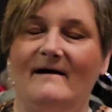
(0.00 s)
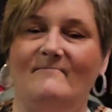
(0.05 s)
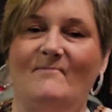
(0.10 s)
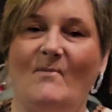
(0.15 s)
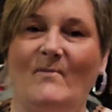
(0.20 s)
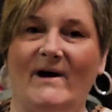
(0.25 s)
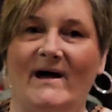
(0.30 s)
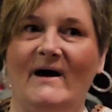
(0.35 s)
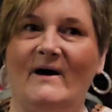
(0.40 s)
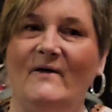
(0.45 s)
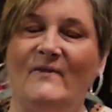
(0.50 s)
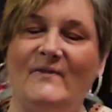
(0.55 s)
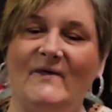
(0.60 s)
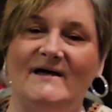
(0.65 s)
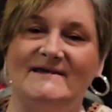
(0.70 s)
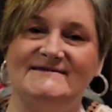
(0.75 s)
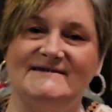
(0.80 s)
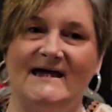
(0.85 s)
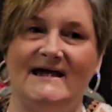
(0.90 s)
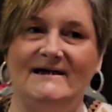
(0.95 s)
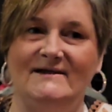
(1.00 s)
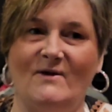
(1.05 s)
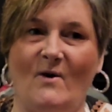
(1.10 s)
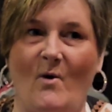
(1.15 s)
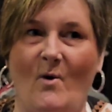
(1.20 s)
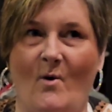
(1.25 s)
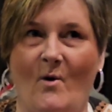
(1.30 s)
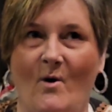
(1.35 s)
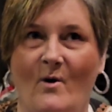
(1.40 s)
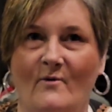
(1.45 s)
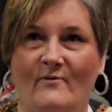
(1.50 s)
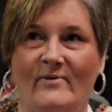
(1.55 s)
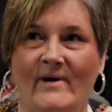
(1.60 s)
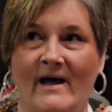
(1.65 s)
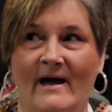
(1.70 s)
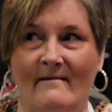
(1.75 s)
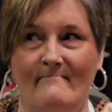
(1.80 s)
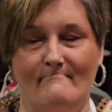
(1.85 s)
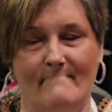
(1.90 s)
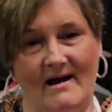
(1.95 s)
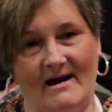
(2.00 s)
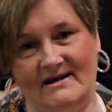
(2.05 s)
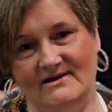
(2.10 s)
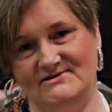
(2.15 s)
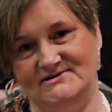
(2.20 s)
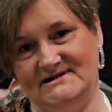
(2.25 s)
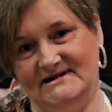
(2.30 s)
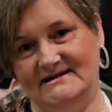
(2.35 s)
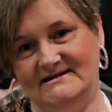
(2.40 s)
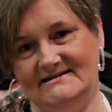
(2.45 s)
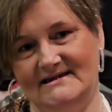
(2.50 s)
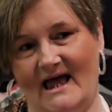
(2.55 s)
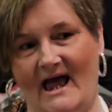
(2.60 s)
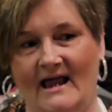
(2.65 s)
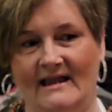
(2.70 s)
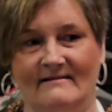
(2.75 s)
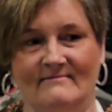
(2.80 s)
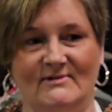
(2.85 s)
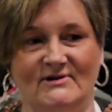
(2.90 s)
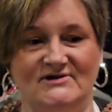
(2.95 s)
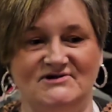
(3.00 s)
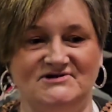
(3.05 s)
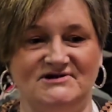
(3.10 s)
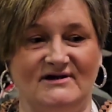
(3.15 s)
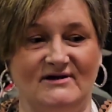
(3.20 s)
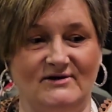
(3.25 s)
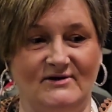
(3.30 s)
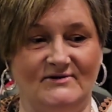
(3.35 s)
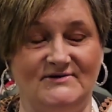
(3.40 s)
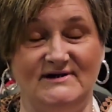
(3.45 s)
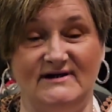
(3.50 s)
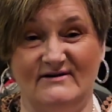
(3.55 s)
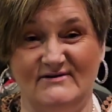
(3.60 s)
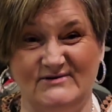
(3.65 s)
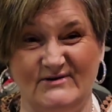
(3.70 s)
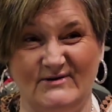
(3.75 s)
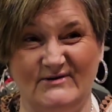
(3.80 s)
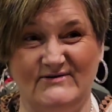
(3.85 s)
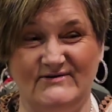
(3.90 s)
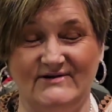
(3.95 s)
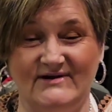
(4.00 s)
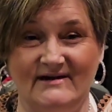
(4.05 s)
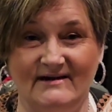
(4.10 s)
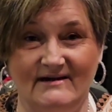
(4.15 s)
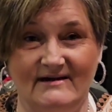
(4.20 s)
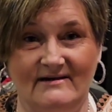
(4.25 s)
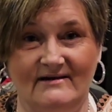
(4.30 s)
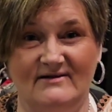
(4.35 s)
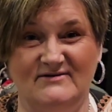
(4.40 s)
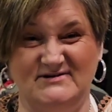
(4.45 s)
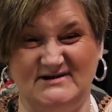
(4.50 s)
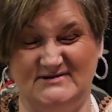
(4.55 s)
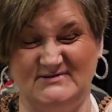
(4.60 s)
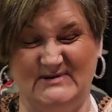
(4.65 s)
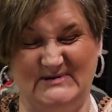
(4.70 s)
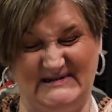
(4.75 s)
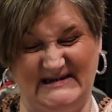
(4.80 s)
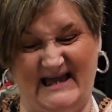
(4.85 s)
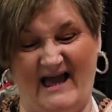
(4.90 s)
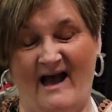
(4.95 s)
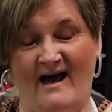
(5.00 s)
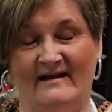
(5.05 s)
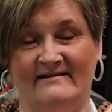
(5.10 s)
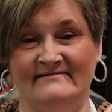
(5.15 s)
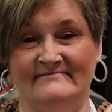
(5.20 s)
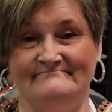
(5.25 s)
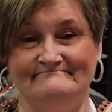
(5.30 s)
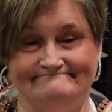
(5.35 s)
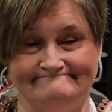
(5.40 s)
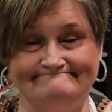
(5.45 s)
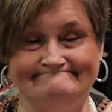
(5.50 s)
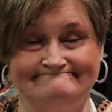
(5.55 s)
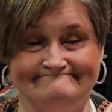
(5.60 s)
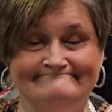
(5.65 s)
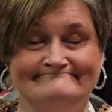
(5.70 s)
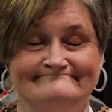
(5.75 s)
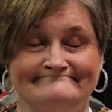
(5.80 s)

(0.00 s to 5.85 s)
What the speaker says: With a side of mac and cheese, and I'm going to share your tater tots, just because I can.